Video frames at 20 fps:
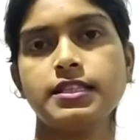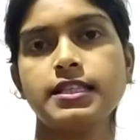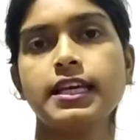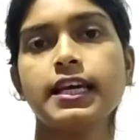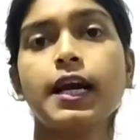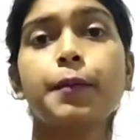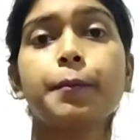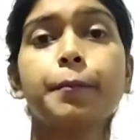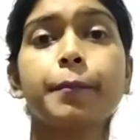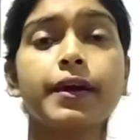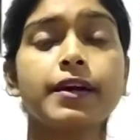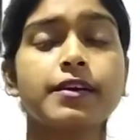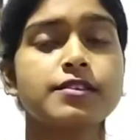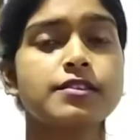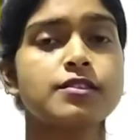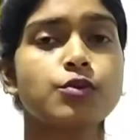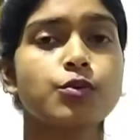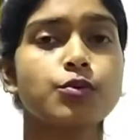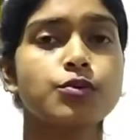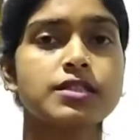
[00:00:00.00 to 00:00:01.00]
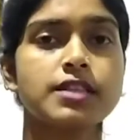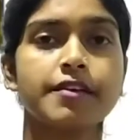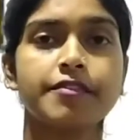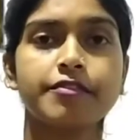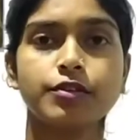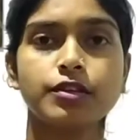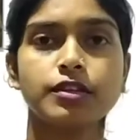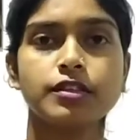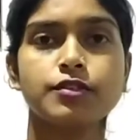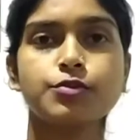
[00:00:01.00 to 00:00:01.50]
He compares those
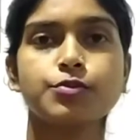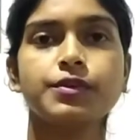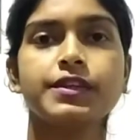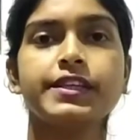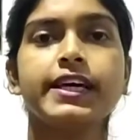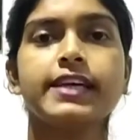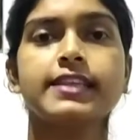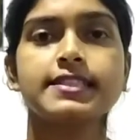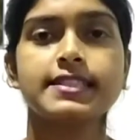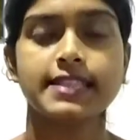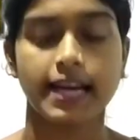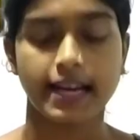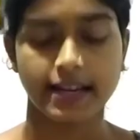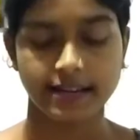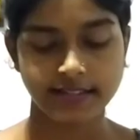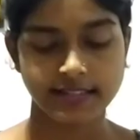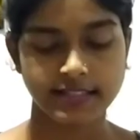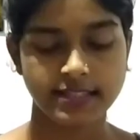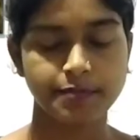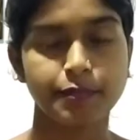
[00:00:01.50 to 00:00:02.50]
daffodils with the stars,